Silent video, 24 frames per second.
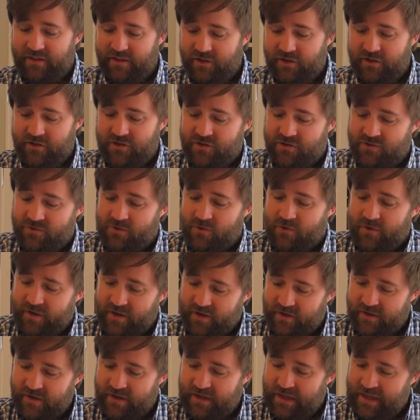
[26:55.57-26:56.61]
The
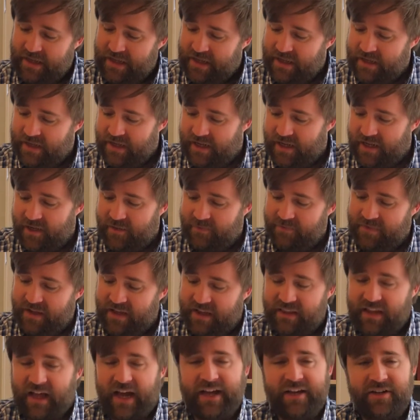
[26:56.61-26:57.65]
destroyer.
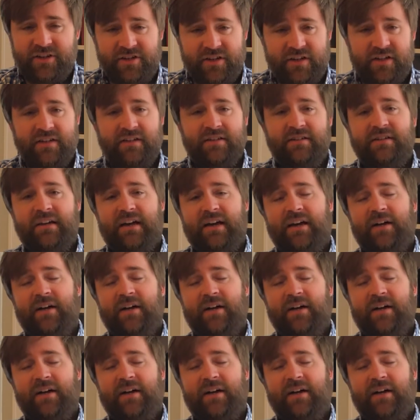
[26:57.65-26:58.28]
Elisha,